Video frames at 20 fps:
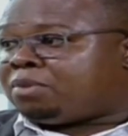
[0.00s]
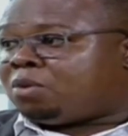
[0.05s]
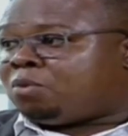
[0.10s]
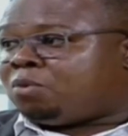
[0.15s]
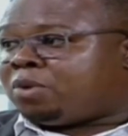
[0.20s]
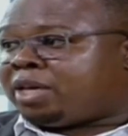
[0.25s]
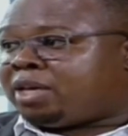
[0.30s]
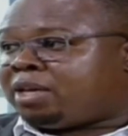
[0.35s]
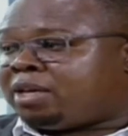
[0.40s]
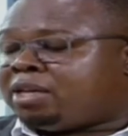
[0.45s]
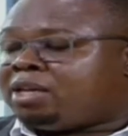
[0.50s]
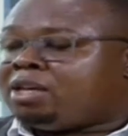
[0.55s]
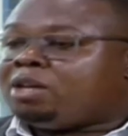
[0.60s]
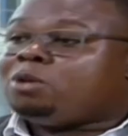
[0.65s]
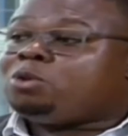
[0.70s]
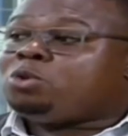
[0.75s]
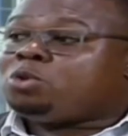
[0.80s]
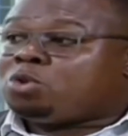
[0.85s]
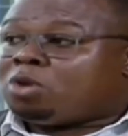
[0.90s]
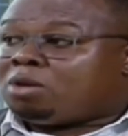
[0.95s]
way
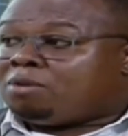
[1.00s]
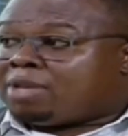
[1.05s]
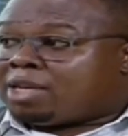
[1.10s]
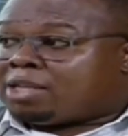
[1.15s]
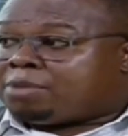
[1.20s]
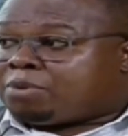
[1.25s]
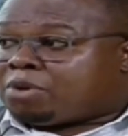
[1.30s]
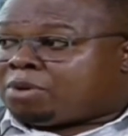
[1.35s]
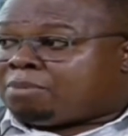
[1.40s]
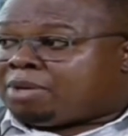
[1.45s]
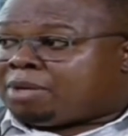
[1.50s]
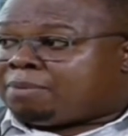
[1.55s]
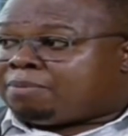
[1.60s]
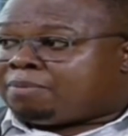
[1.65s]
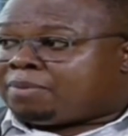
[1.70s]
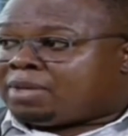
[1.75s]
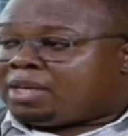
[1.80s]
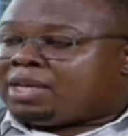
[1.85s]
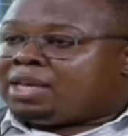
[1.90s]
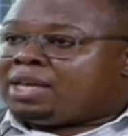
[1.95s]
to solve that problem,
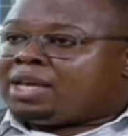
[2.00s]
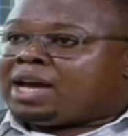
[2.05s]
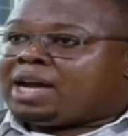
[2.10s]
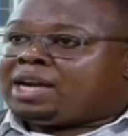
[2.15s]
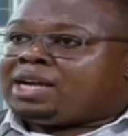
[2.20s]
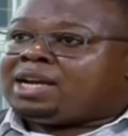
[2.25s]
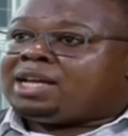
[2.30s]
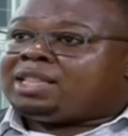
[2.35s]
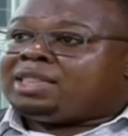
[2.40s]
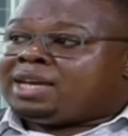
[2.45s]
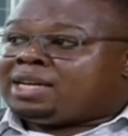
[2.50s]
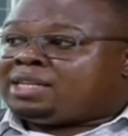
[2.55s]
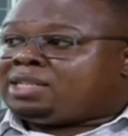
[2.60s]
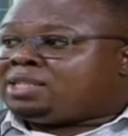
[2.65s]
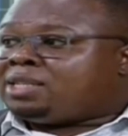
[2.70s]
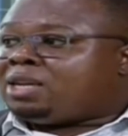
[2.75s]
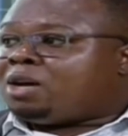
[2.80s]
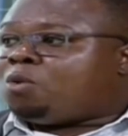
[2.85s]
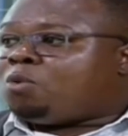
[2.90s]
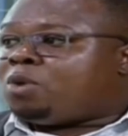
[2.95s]
and that
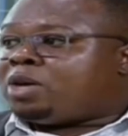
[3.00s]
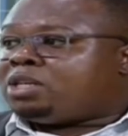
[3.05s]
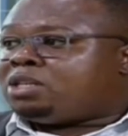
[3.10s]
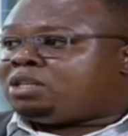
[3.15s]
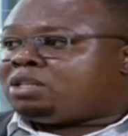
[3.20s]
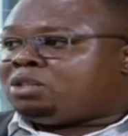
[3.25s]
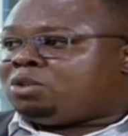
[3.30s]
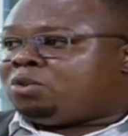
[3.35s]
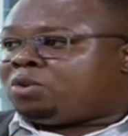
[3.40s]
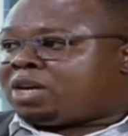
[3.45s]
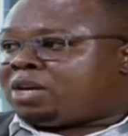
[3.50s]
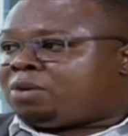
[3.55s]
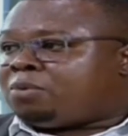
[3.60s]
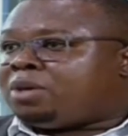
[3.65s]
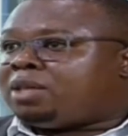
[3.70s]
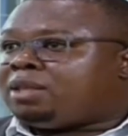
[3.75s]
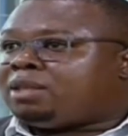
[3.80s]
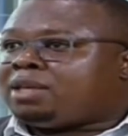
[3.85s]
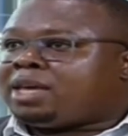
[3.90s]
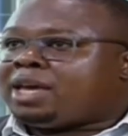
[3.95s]
is now what you run
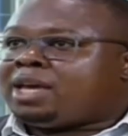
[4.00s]
with.